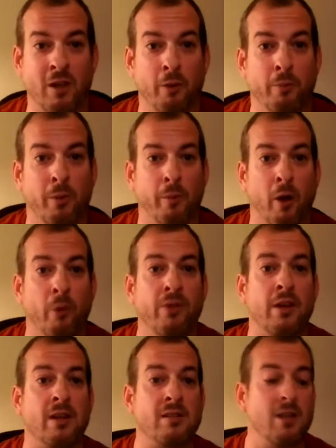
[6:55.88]
promote
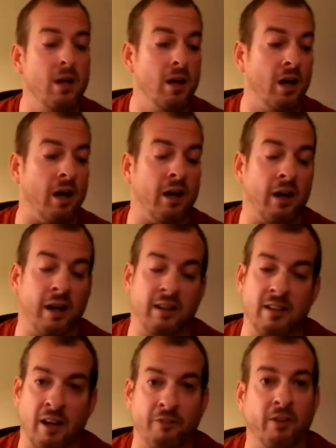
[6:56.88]
this, I
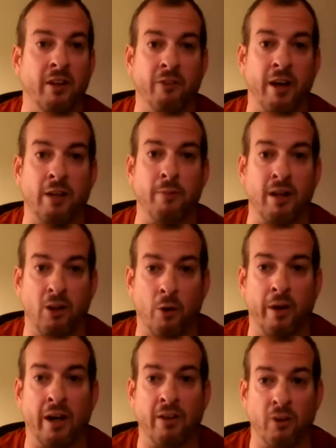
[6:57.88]
definitely recommend
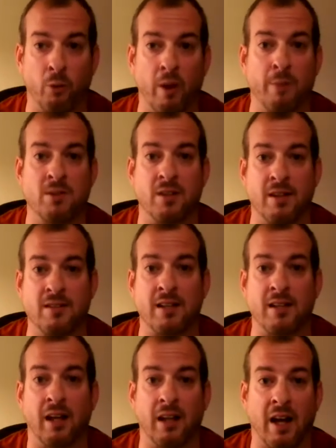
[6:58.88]
going on their websites. They
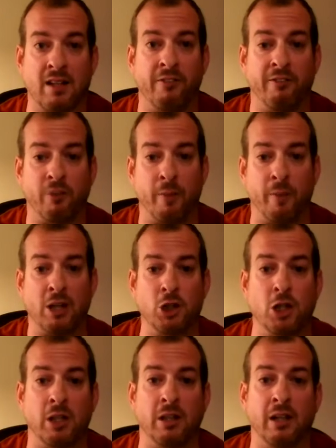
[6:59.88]
got lots of
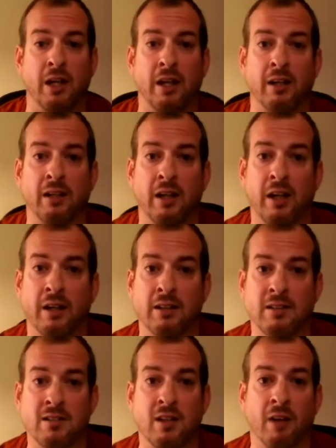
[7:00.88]
information and
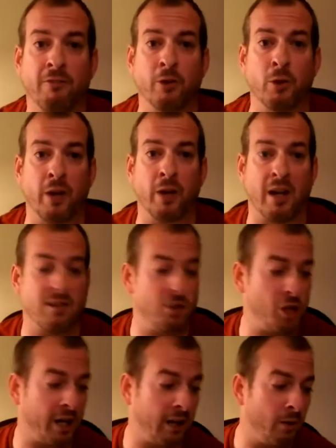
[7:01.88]
stuff for you guys to
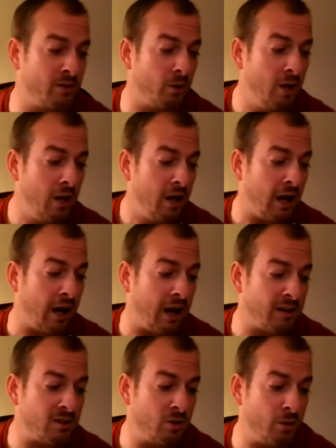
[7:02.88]
check out. So
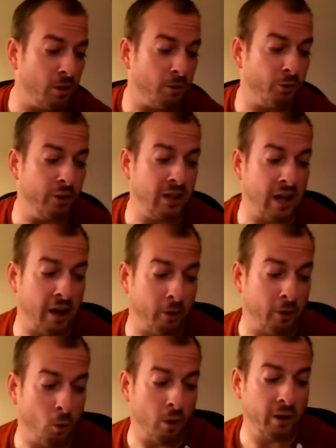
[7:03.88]

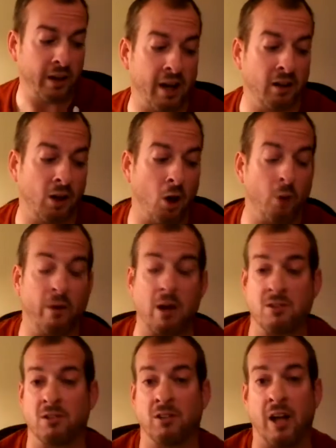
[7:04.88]
studio3.org
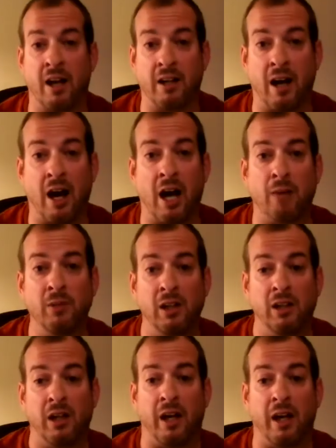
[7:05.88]
lowarousal.com.
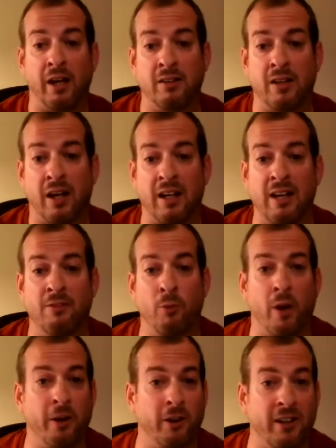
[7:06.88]
And even
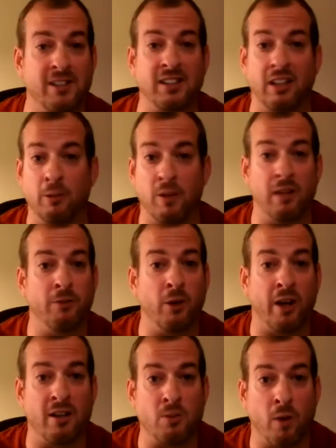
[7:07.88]
while you're listening to me, if you
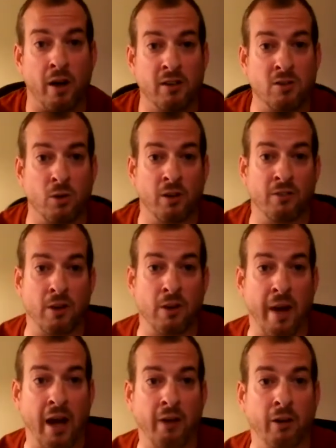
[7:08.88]
guys want to sort of in the
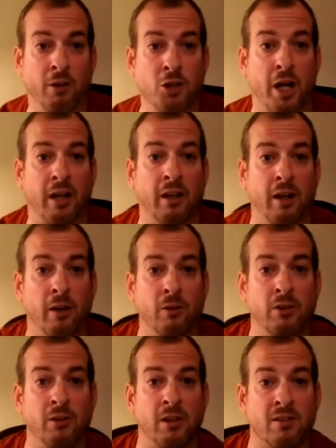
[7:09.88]
background, check it out
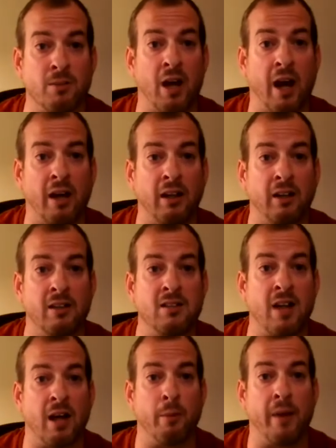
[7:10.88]
as I'm talking, it's
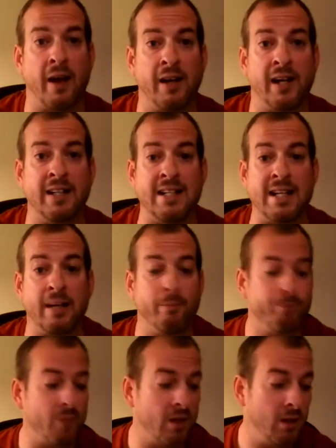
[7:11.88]
not a bad idea.
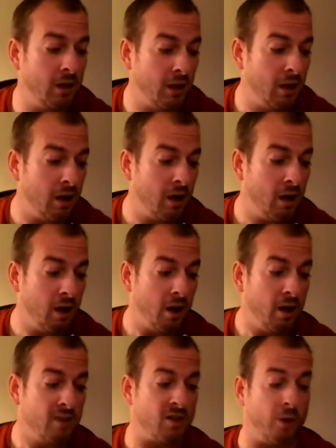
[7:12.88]

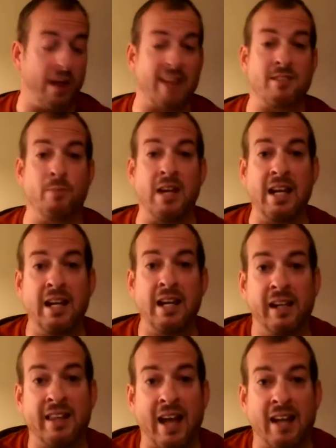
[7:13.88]
So that's me.
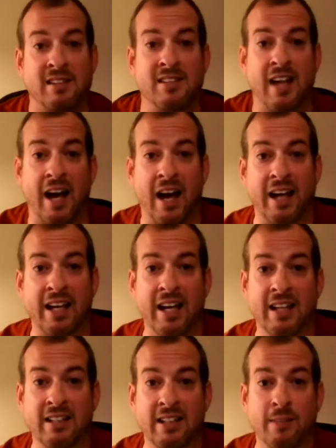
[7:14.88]
That's
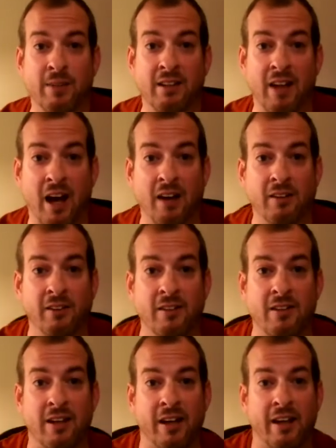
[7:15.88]
Andy McDonald,
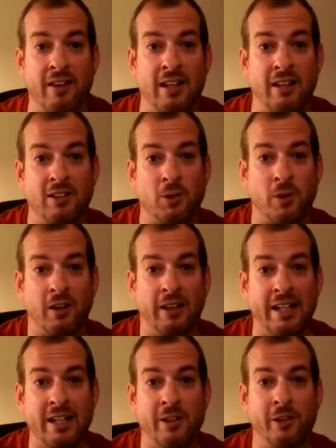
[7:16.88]
the sort of
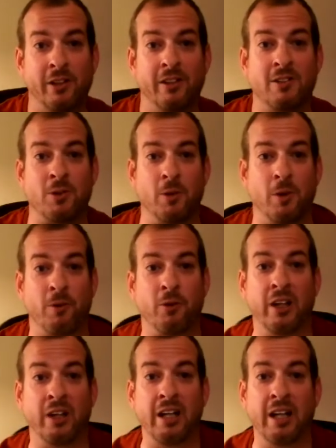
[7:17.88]
leader, Studio
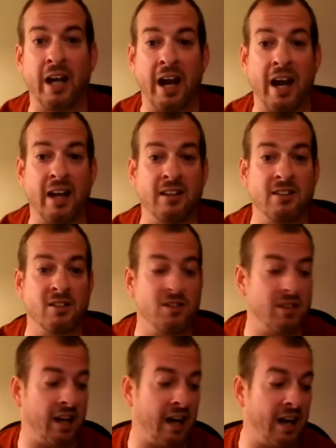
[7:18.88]
3. And
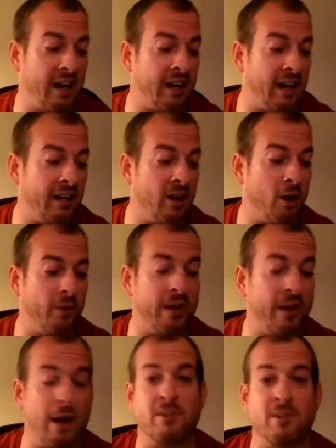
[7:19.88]
I know
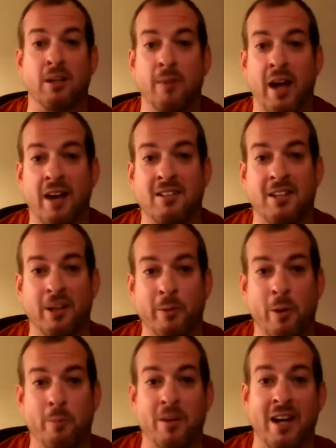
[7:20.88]
that Emma's going to be asking
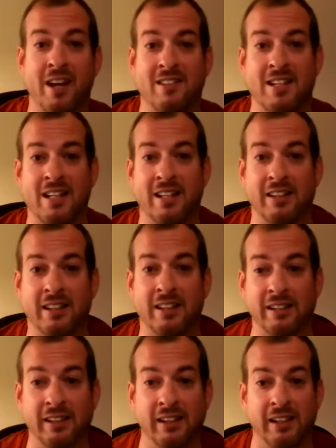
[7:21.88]
about BAC and
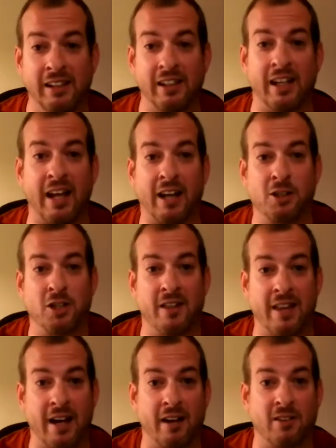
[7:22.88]
the connection
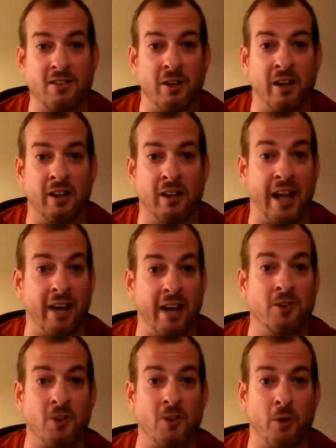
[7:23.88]
there
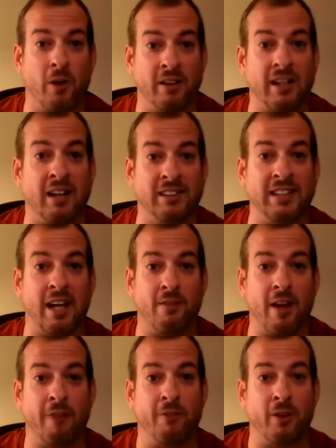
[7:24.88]
later. So I'll save
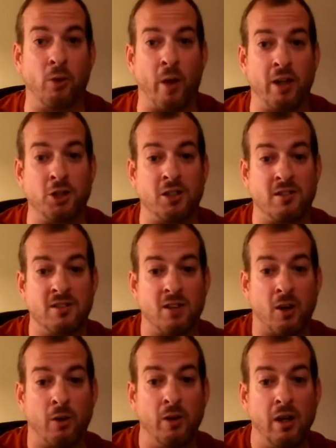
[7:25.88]
that for the question.
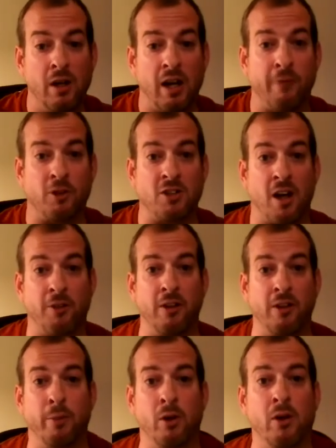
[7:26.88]
So if there's
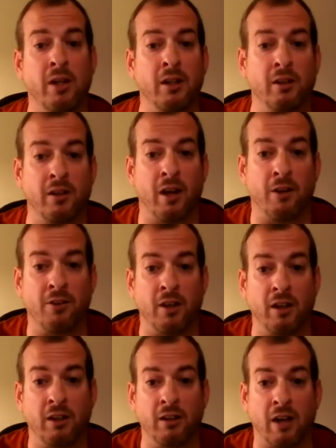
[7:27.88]
nothing burning or
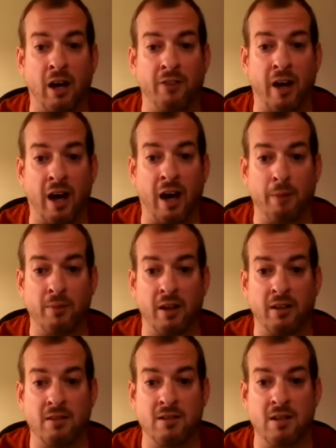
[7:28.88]
nothing off the hop
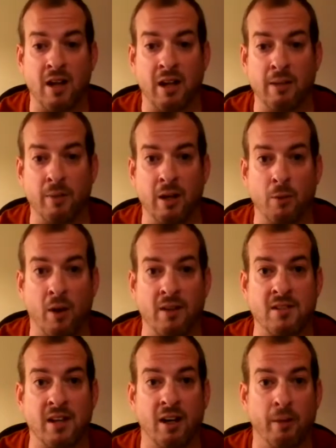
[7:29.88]
that anybody wants
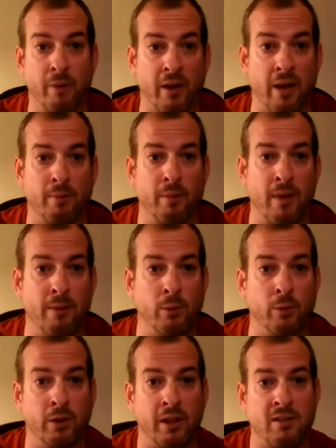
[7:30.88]
to hear about, Emma, maybe
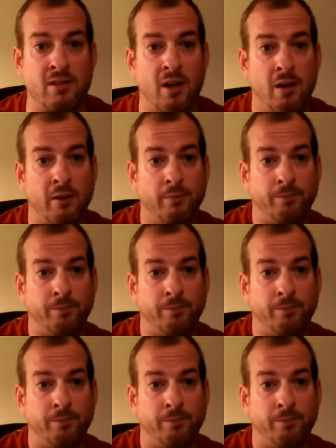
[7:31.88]
we'll get started.